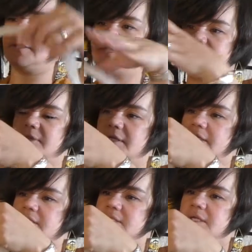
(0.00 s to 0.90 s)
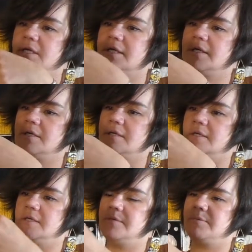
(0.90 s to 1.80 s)
the same thing to this guy.
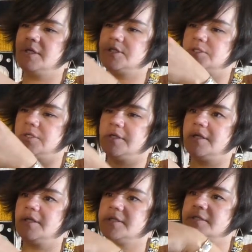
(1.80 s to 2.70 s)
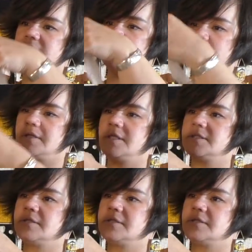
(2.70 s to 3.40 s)
Make sure that it's nice